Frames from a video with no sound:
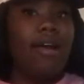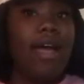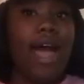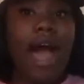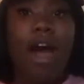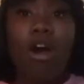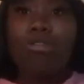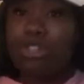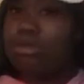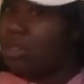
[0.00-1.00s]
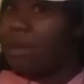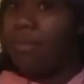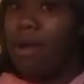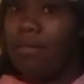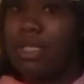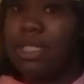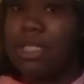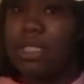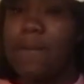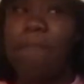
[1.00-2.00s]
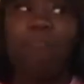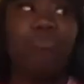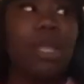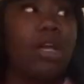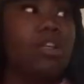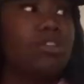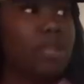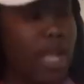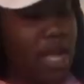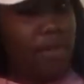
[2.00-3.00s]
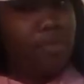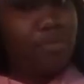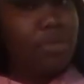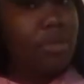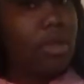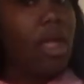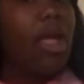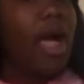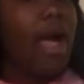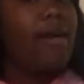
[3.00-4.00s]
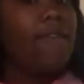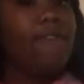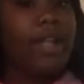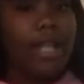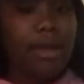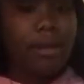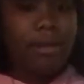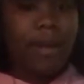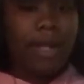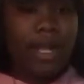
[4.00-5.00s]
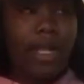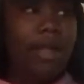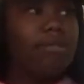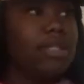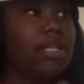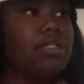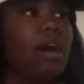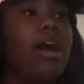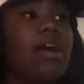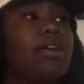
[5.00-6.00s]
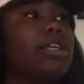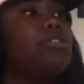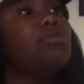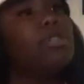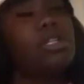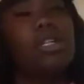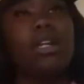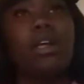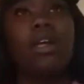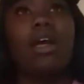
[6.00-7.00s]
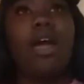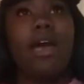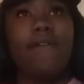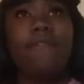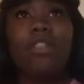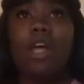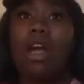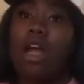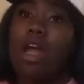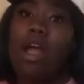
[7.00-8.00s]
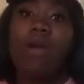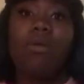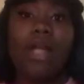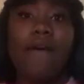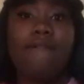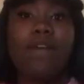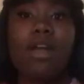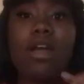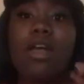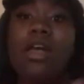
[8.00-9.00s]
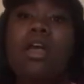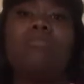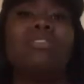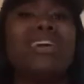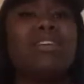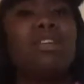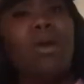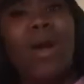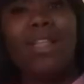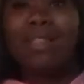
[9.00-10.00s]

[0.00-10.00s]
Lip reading: And I hold true to my promises. So then I confronted him about it, and I was like, so I heard that you did it after her or whatever. He was like, no, I